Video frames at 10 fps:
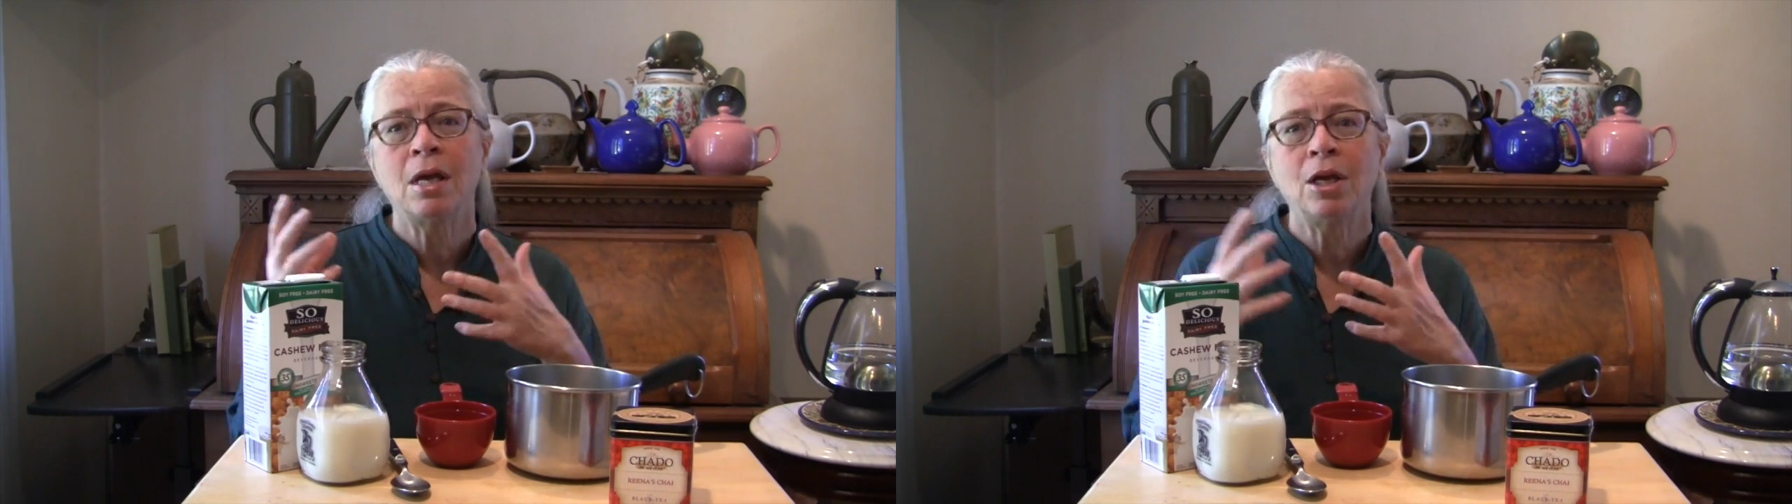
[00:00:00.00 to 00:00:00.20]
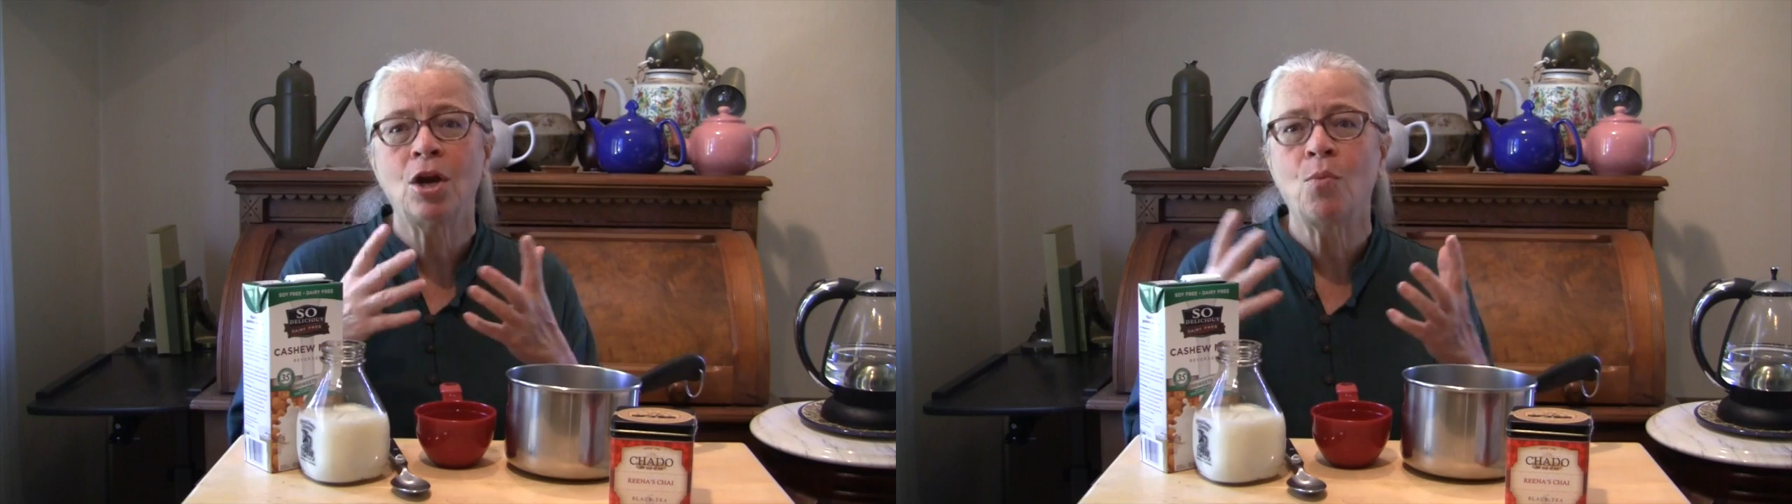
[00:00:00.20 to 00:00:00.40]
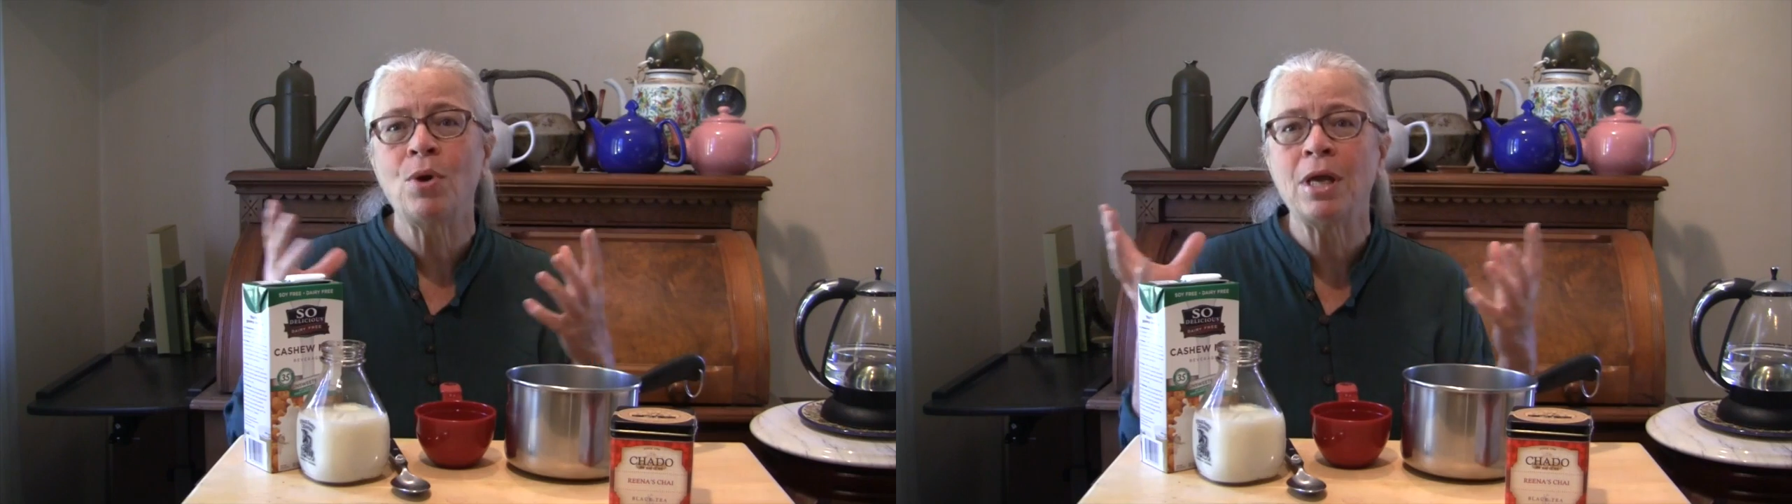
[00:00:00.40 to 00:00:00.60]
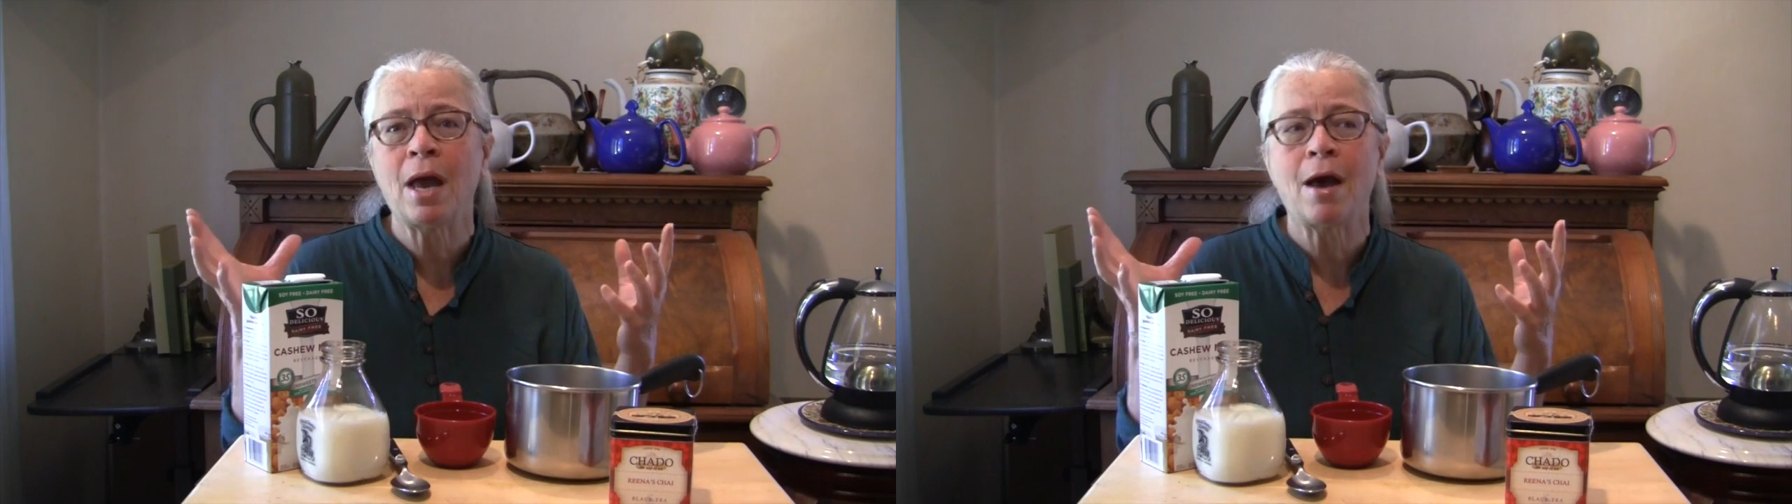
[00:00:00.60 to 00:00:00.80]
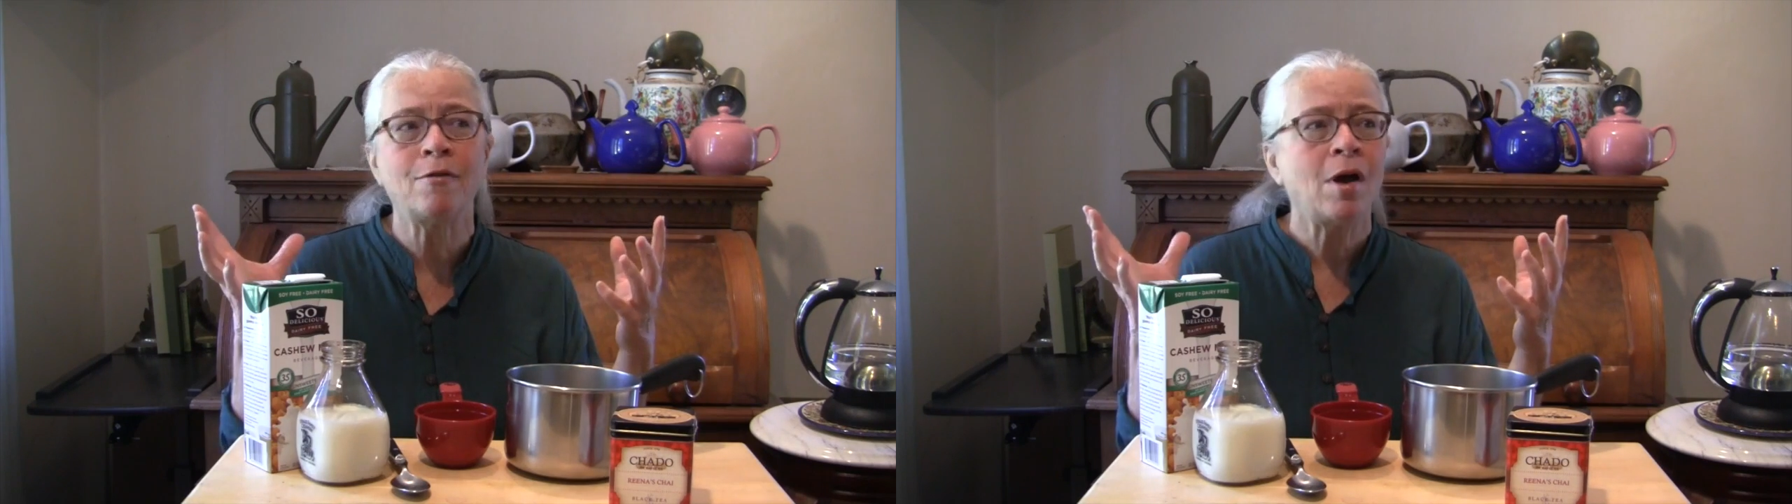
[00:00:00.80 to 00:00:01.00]
You know, we
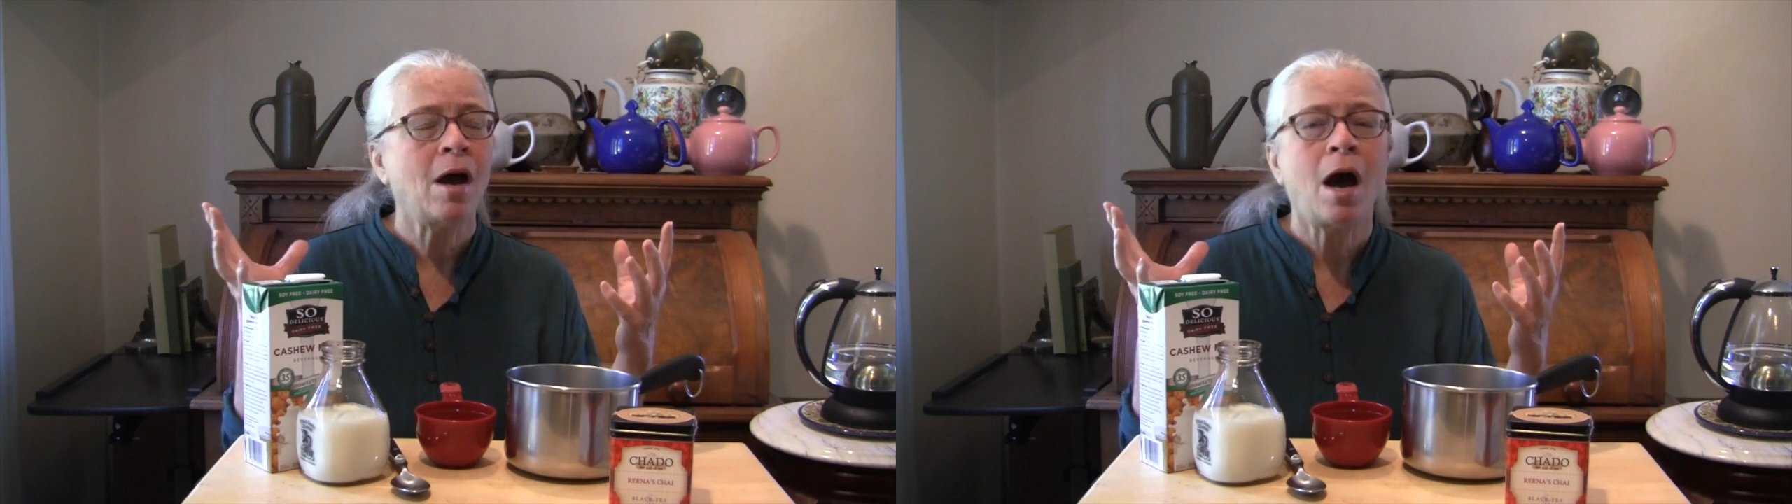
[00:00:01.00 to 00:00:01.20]
have